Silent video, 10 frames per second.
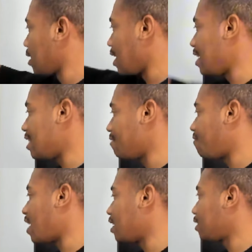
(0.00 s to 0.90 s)
and then
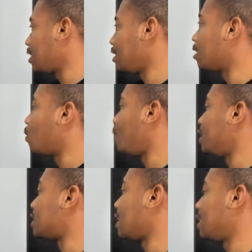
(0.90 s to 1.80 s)
finally
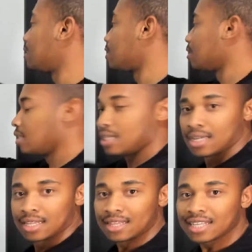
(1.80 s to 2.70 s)
queen takes.
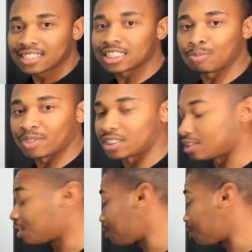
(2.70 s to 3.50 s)
This is the position.